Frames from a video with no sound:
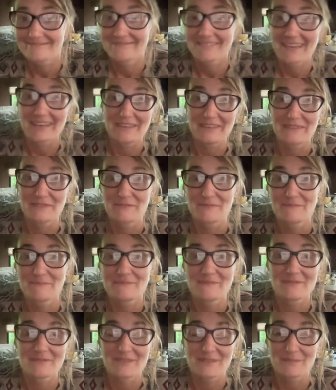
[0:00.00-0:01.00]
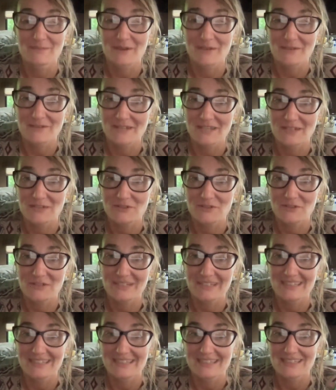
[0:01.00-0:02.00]
And the mother's
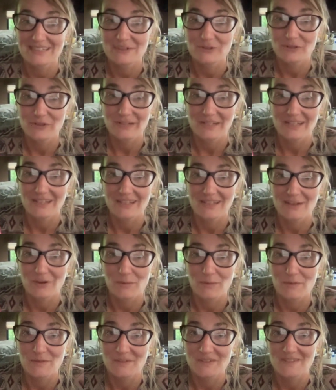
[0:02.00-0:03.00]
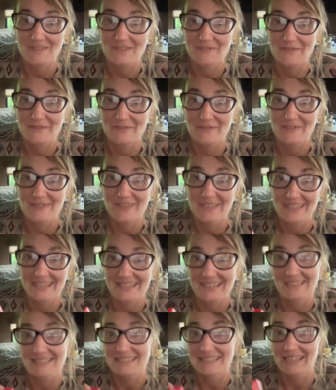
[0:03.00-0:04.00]
estrogen is treating it almost as if like
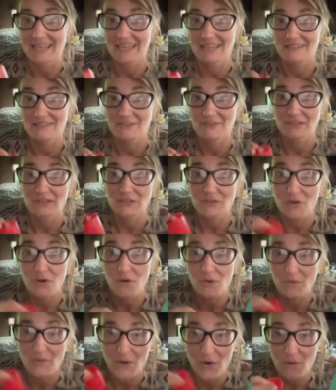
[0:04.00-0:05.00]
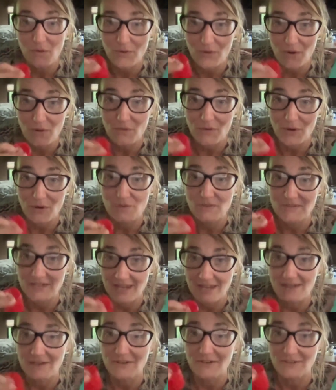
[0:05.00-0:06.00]
it's a cancer. Like, no,
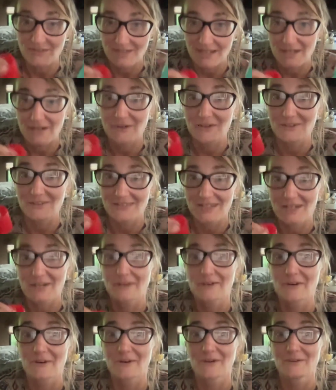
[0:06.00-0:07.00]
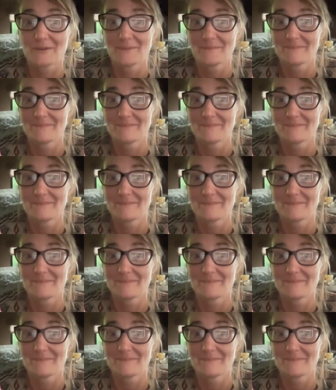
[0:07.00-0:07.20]
stay a girl, stay a girl, stay a girl.